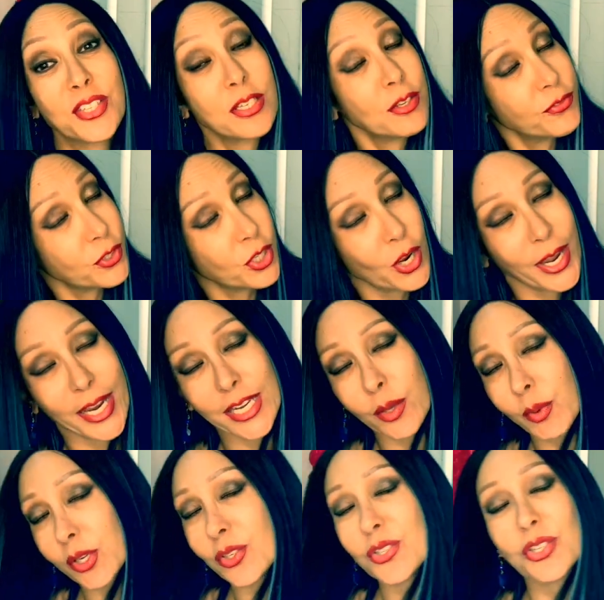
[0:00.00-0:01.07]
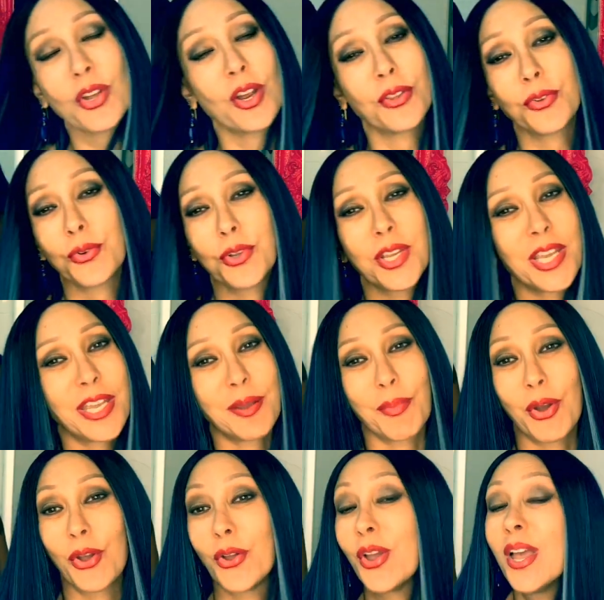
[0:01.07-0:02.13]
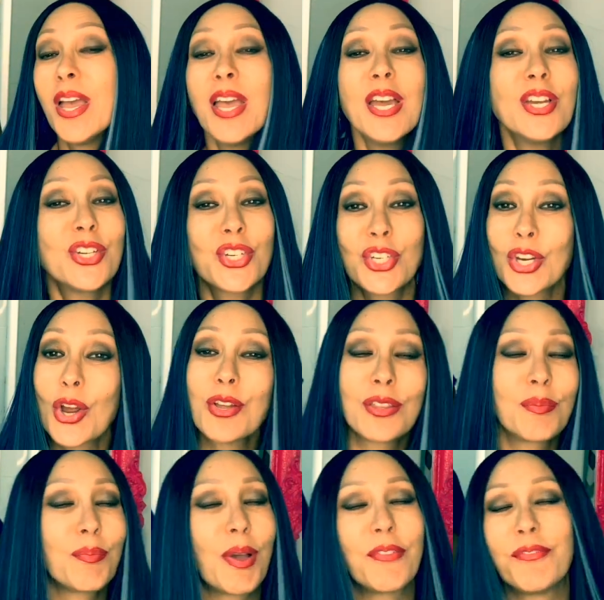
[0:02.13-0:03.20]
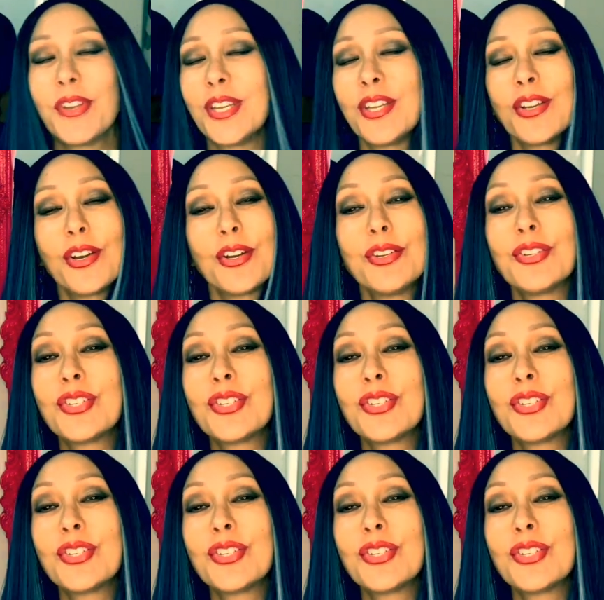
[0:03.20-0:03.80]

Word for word: And if you know anyone who's going through chemo, show them my videos.